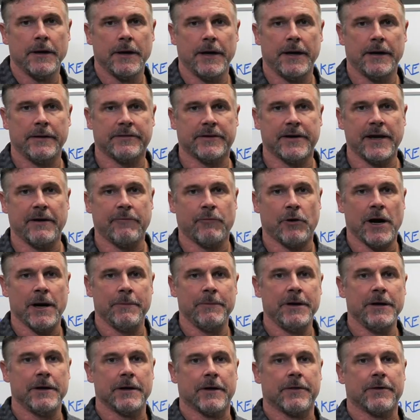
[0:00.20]
Hey, it's Dave
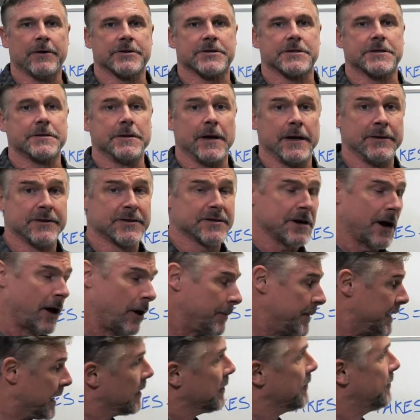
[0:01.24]
Wyman, another
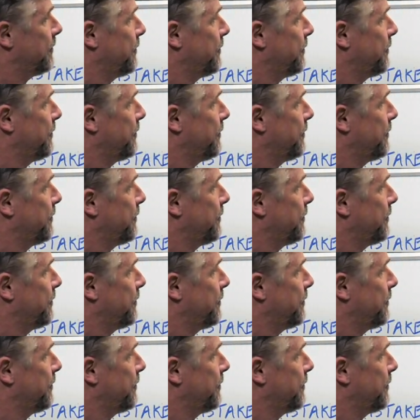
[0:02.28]
installment of